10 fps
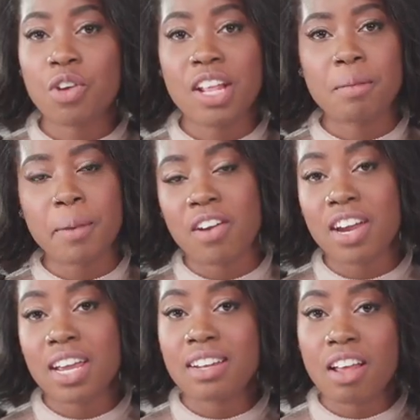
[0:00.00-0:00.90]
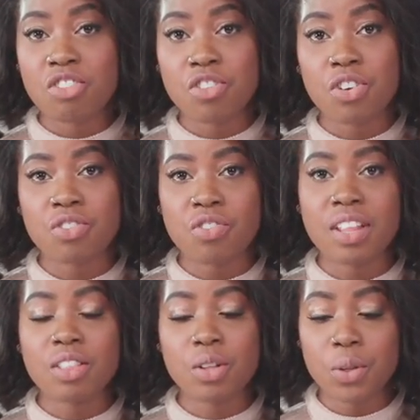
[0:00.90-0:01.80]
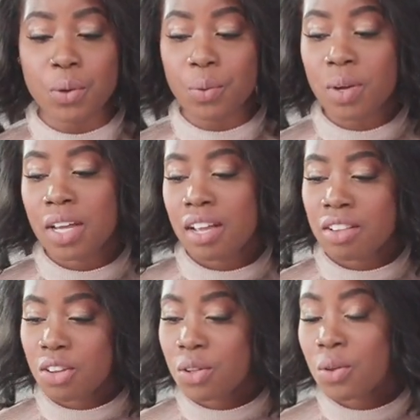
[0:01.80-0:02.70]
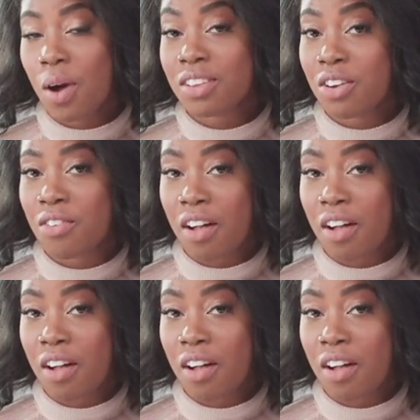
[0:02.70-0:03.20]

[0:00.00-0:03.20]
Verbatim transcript: transparent industrial strength glue to glue on your